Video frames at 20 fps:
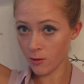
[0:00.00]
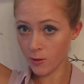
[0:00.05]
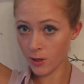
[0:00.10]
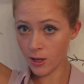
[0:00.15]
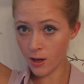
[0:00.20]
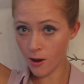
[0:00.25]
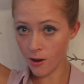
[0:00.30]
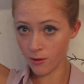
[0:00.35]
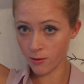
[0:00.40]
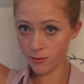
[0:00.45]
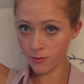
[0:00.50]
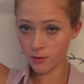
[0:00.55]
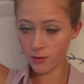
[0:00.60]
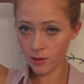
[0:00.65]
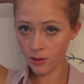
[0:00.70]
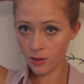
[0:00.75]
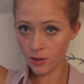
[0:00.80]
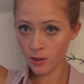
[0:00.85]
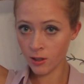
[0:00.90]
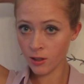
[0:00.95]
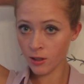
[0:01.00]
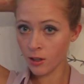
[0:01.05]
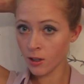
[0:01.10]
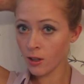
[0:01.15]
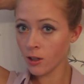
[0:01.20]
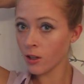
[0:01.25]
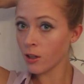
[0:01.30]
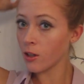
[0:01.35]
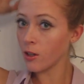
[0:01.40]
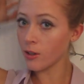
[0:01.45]
we go.
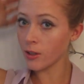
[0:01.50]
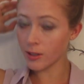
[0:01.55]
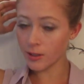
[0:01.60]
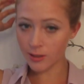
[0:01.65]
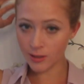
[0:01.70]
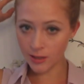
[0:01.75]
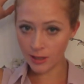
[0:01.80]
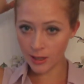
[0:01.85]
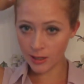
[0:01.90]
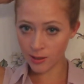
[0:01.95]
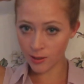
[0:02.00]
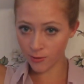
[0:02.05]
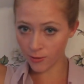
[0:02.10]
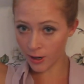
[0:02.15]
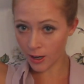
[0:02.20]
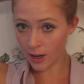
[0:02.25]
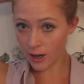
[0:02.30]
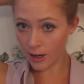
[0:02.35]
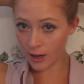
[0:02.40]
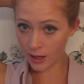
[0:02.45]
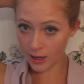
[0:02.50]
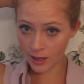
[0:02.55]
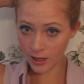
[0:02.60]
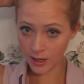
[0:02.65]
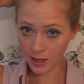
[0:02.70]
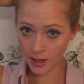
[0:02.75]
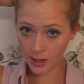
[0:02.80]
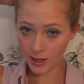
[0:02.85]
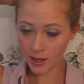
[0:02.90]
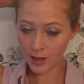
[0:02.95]
You can see it's very
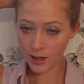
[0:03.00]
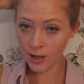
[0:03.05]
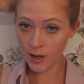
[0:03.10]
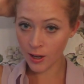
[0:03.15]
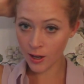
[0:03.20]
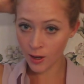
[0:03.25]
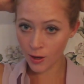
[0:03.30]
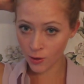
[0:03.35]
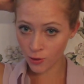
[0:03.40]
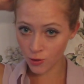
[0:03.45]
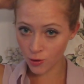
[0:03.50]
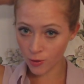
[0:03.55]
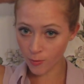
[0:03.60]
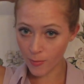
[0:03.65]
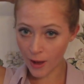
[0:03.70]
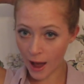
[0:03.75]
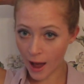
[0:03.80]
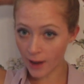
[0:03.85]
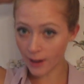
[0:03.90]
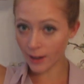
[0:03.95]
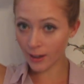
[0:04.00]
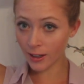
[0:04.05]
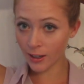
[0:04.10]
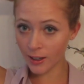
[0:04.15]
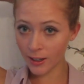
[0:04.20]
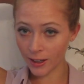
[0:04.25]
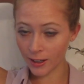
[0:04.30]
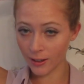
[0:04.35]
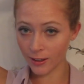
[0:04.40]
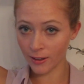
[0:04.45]

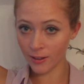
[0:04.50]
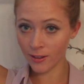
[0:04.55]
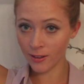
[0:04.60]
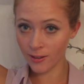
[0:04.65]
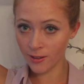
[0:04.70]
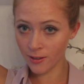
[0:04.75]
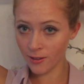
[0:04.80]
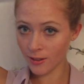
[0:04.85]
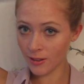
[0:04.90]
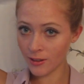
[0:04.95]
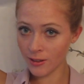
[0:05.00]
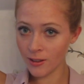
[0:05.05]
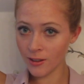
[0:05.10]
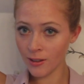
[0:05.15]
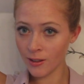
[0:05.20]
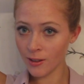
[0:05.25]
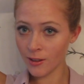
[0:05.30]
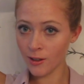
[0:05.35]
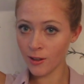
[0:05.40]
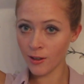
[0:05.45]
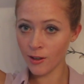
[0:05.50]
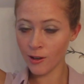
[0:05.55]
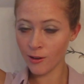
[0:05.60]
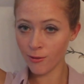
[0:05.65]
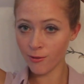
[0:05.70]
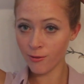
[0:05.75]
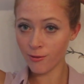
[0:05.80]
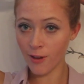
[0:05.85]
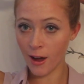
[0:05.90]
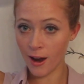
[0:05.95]
dramatic and
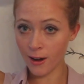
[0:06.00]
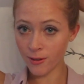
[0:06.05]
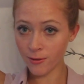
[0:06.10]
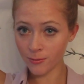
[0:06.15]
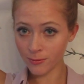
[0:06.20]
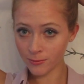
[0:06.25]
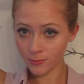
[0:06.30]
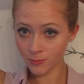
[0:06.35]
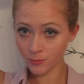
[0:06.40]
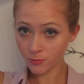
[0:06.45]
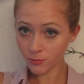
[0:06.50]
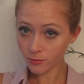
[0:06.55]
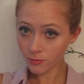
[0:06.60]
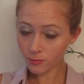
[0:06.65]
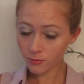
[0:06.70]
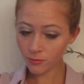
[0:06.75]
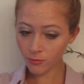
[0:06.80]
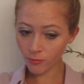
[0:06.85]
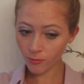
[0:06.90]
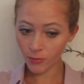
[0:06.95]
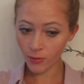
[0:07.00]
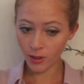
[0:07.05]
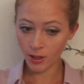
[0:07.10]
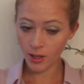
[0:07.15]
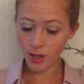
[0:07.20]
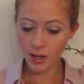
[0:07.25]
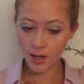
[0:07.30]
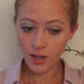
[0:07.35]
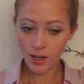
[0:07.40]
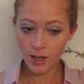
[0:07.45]
fun.
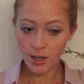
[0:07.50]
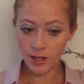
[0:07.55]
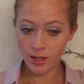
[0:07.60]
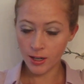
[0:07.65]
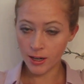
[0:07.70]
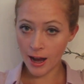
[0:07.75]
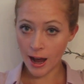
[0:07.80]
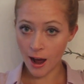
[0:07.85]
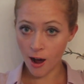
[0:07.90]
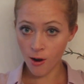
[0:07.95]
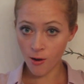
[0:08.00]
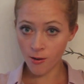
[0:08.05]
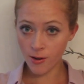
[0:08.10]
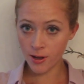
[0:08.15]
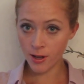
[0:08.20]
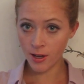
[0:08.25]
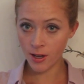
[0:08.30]
Now,